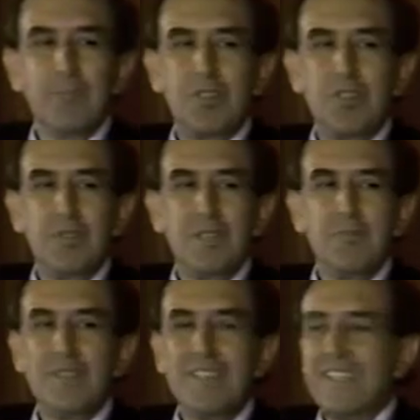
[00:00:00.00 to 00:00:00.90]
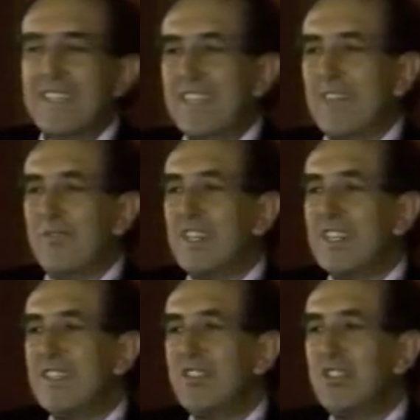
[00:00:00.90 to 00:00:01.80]
problem, a
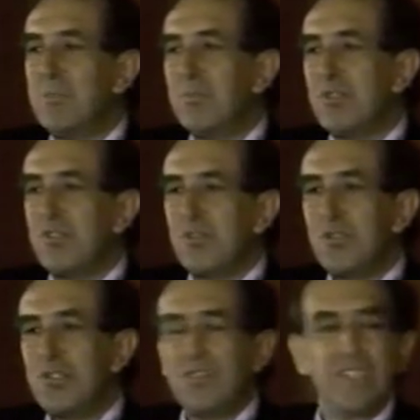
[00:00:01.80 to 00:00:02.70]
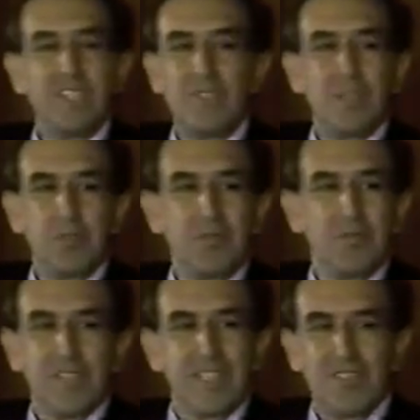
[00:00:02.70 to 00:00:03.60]
very simple solution, just very
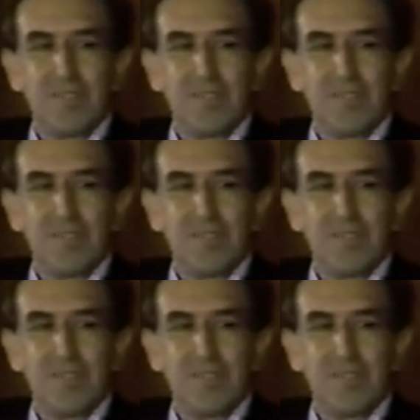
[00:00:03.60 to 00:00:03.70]
beautiful, that's